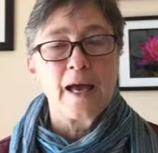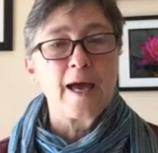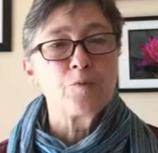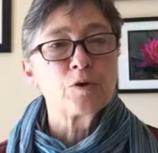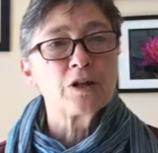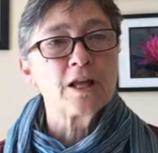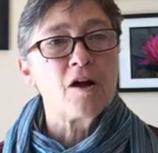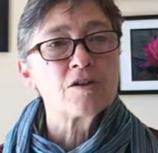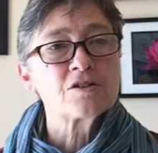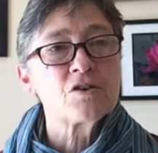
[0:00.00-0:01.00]
And we'll
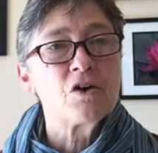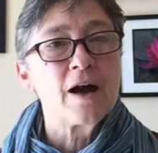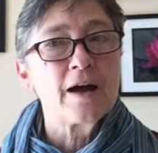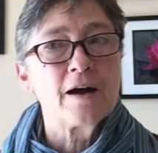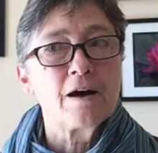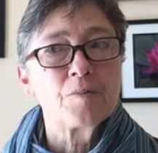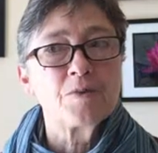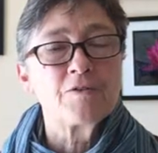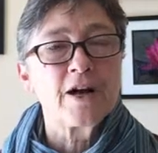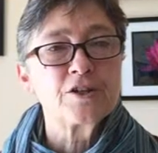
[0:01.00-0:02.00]
also
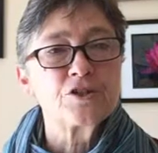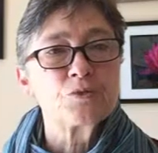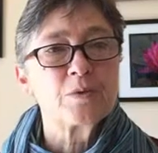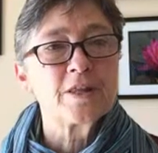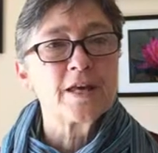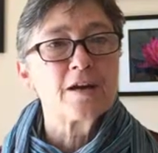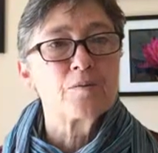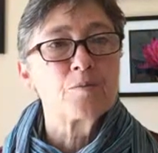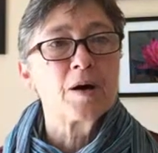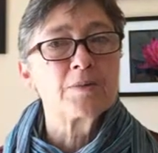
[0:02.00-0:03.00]
provide you with a
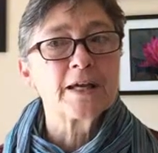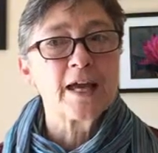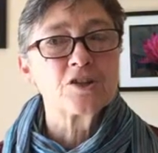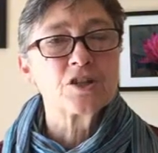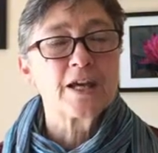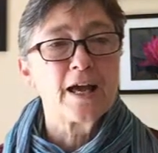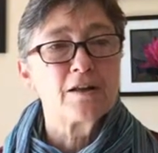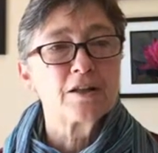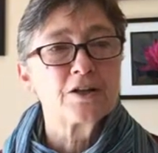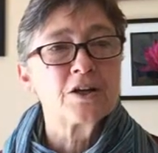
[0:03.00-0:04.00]
publication
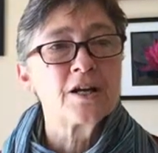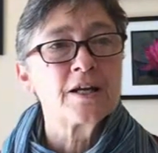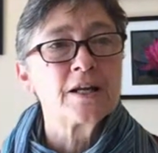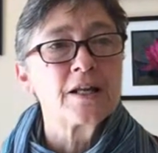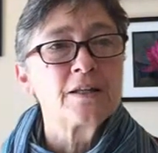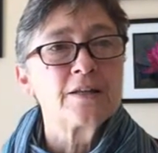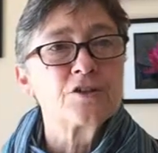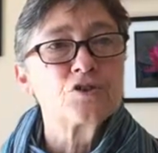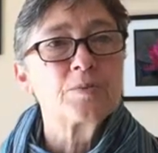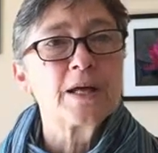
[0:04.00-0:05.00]
calendar
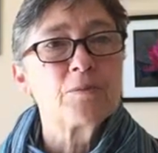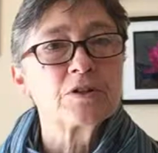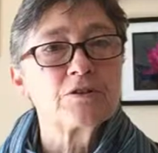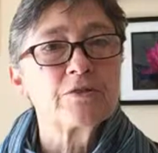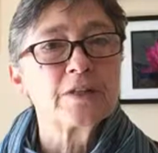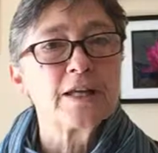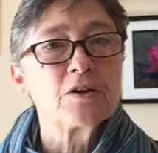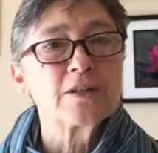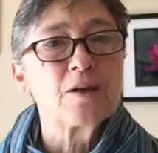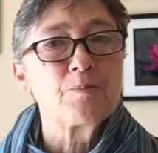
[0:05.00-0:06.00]
that you'll be able to fill
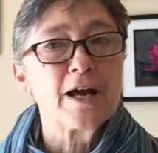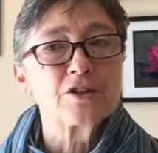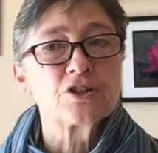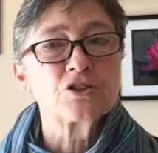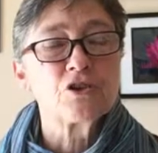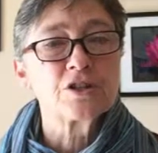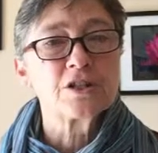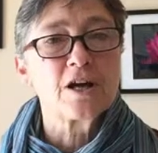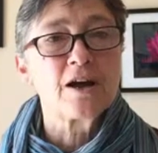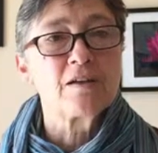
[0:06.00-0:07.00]
out that matches your
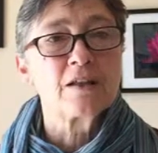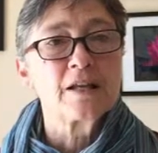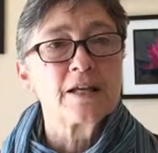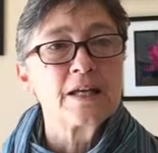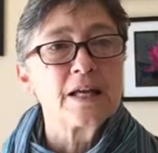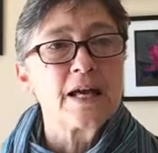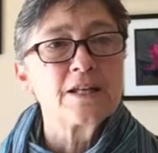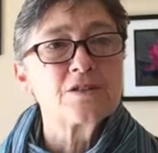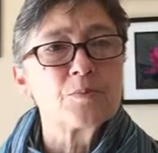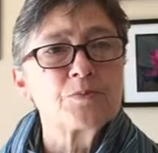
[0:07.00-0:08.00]
style,
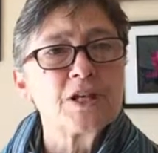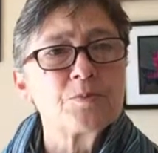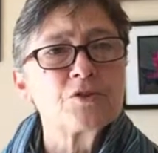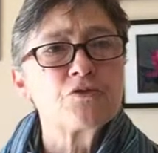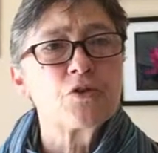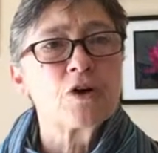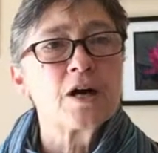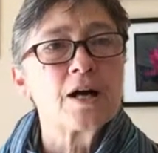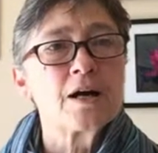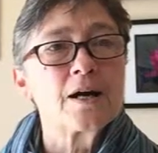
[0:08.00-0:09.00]
and some tips
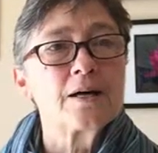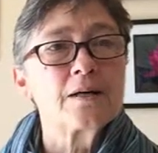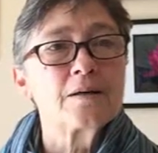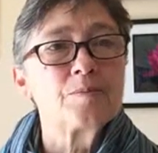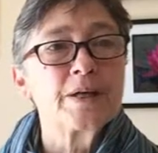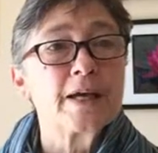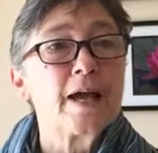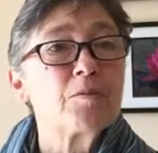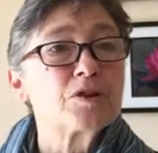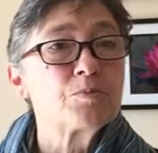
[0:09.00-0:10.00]
for
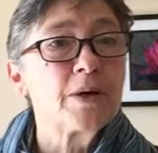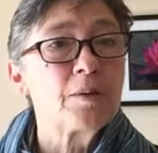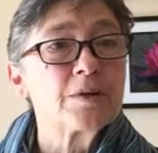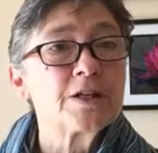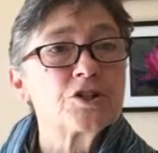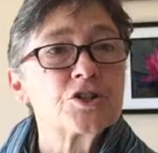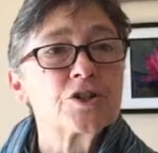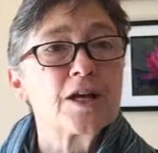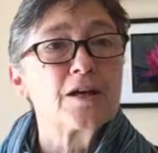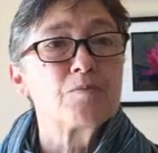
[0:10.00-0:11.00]
being able to
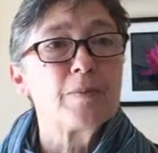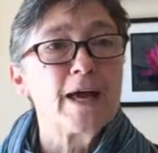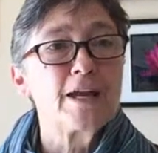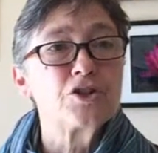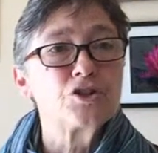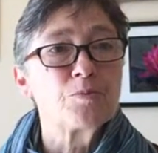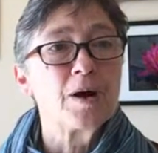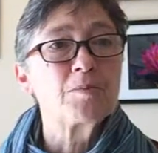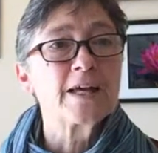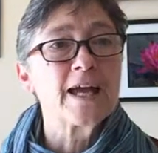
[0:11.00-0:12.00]
publish and manage your
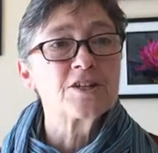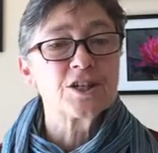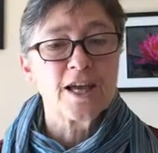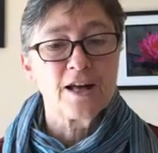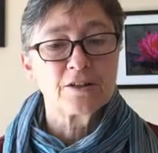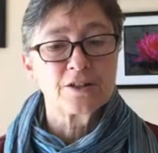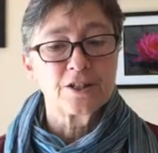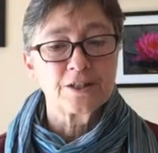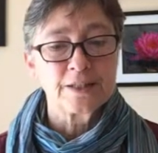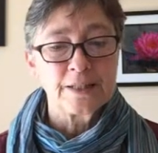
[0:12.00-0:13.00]
publication
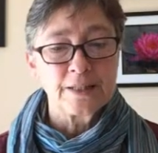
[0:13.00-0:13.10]
calendar.